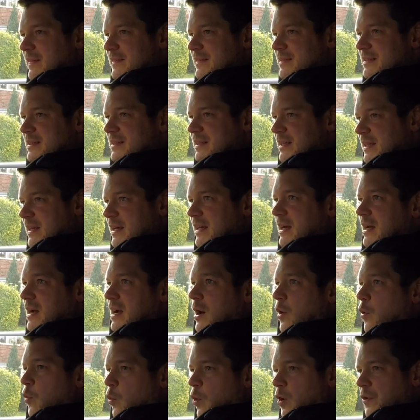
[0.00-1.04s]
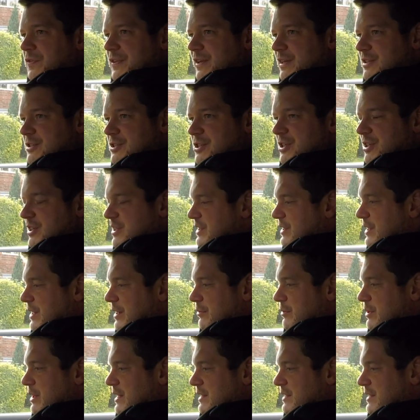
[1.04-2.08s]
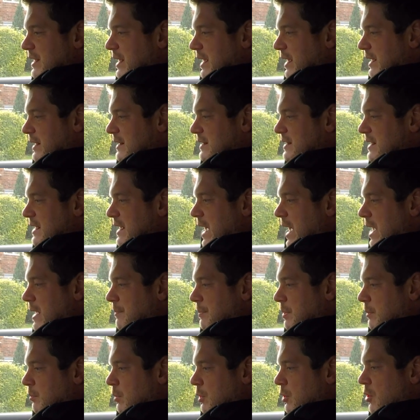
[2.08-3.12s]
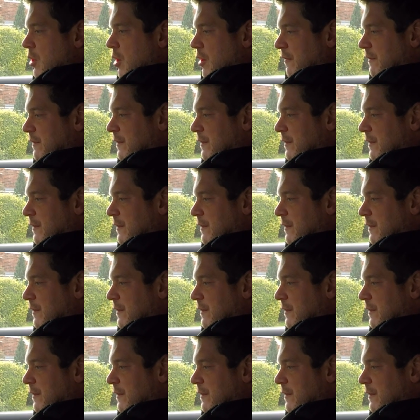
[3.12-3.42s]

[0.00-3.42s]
and see what G-Series is capable